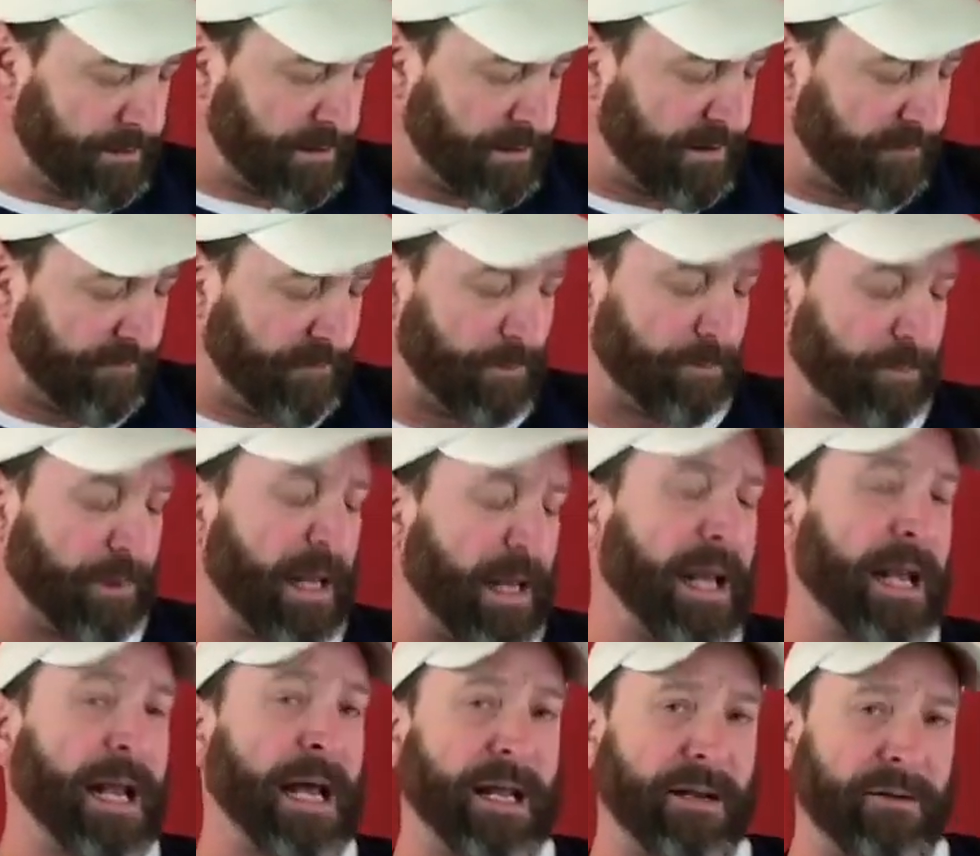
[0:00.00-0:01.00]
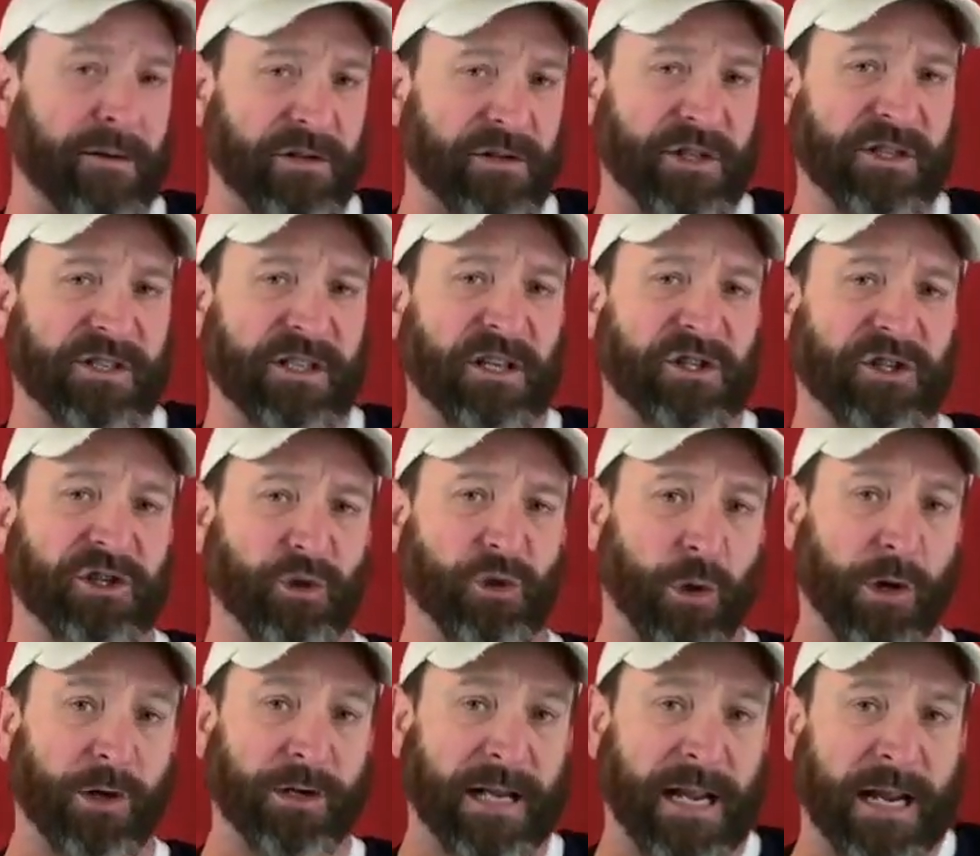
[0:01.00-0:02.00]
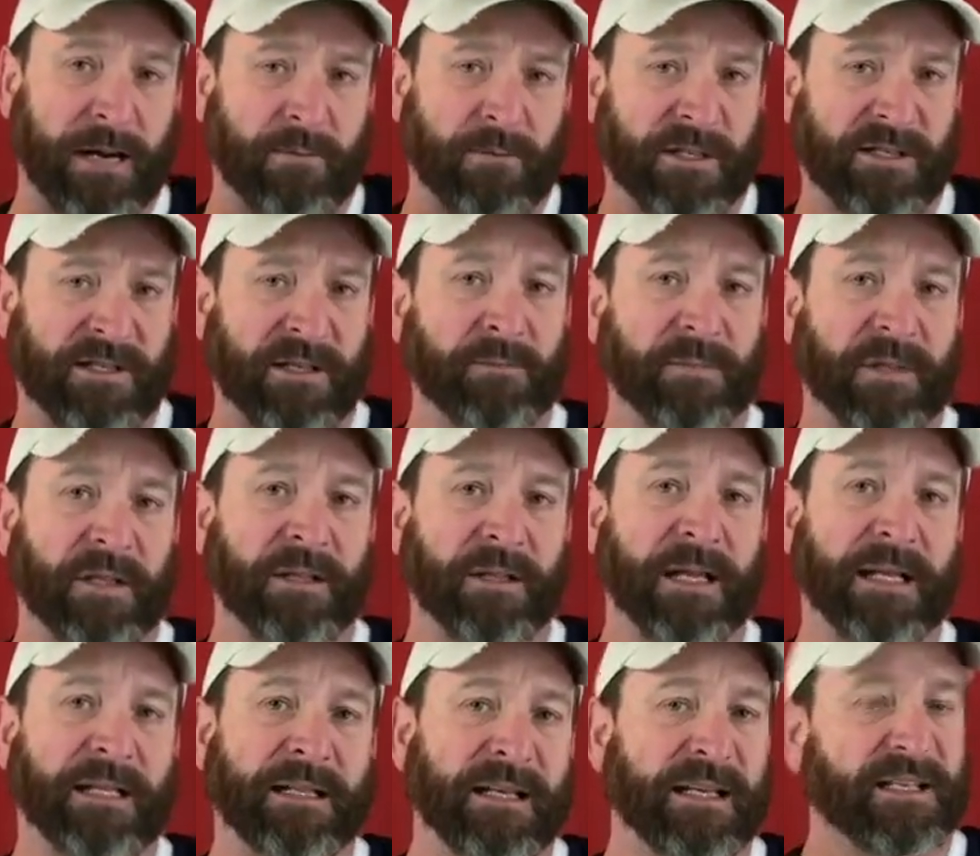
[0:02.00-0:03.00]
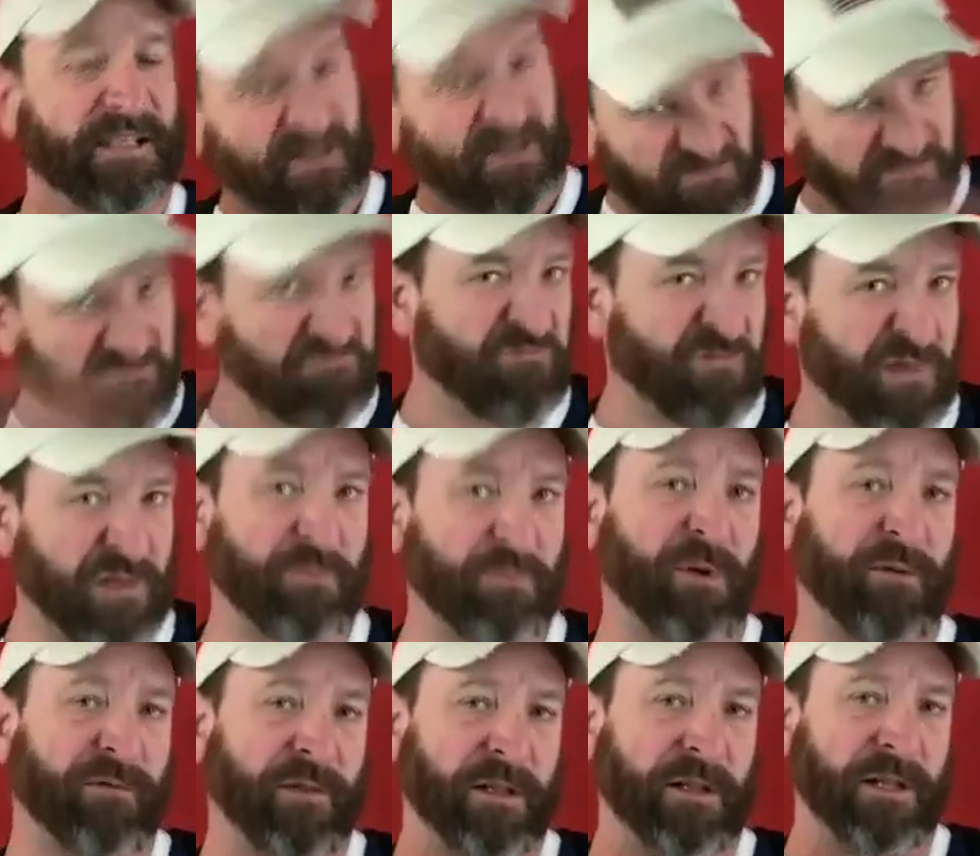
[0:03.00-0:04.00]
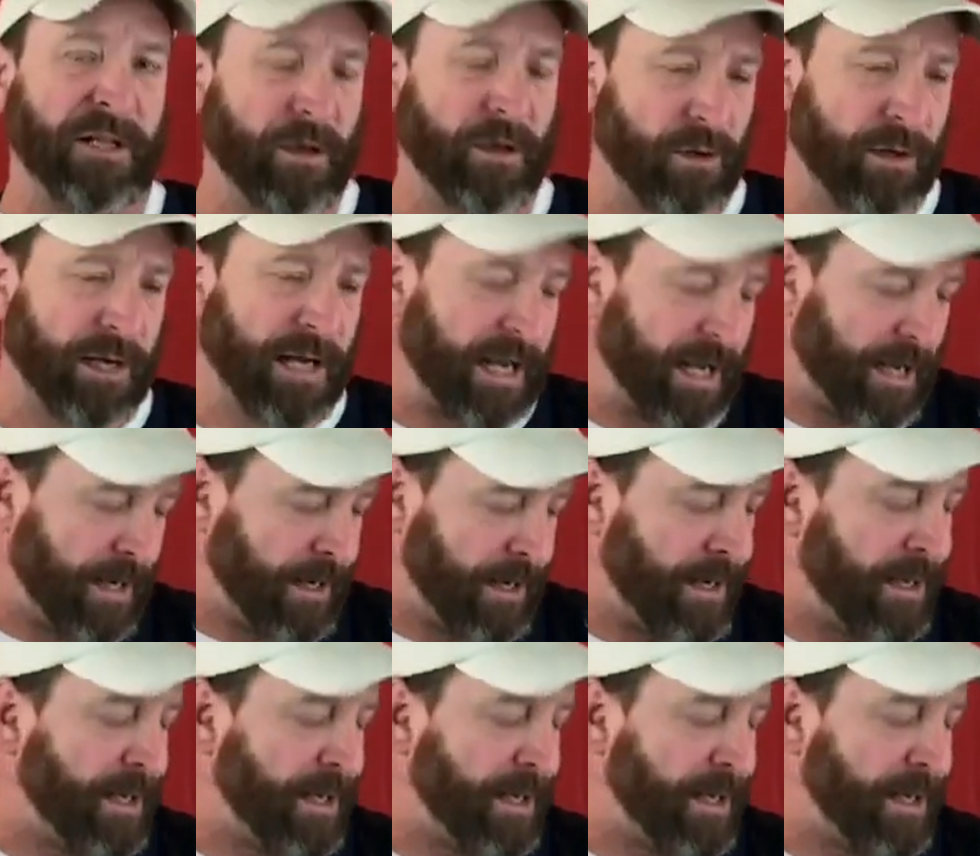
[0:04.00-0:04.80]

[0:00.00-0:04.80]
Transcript: If you plan on just a short day with something like this, it's perfectly okay.